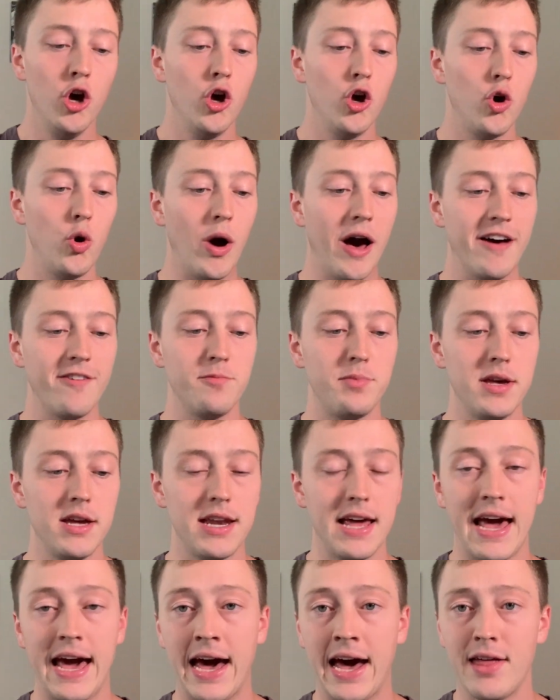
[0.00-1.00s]
who have been
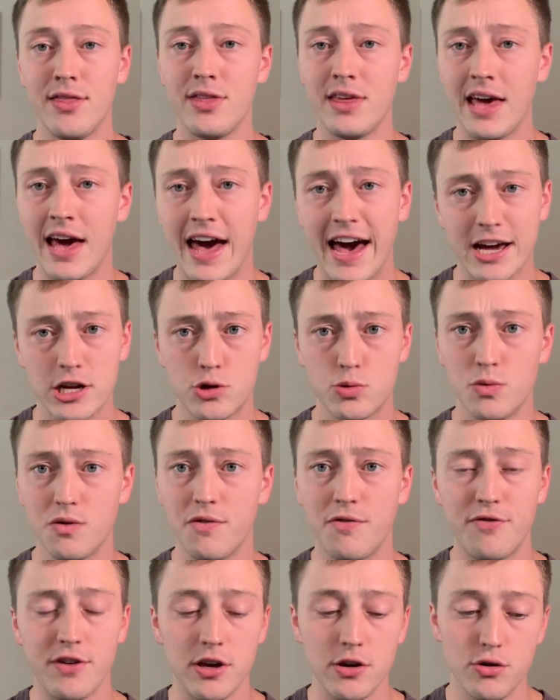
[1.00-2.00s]
at the actual
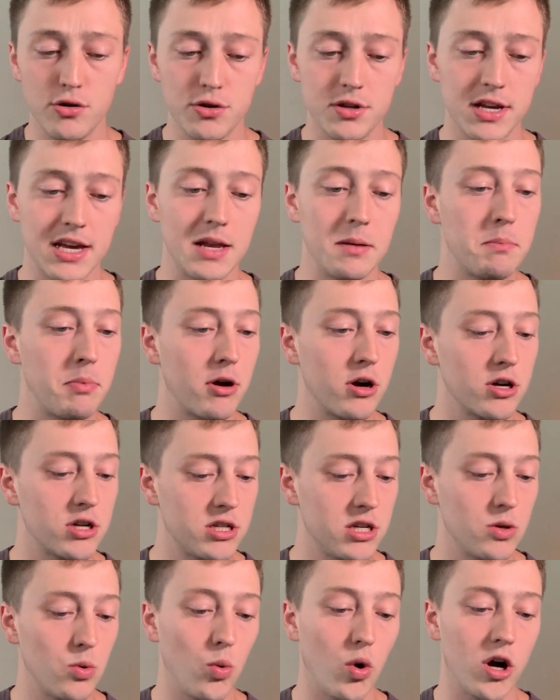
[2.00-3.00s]
field in
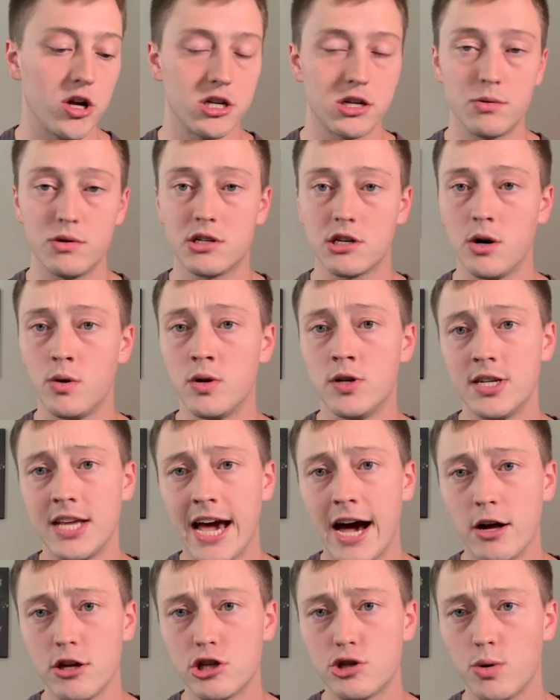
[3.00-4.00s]
person watching what's going down.